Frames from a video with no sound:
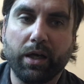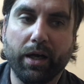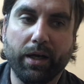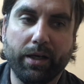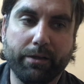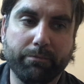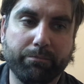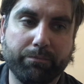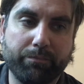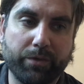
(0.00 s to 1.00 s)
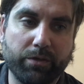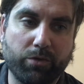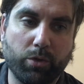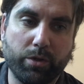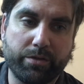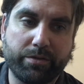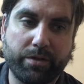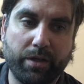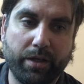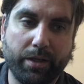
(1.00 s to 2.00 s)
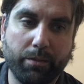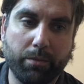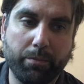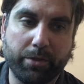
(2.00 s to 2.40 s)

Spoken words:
Of course, I am a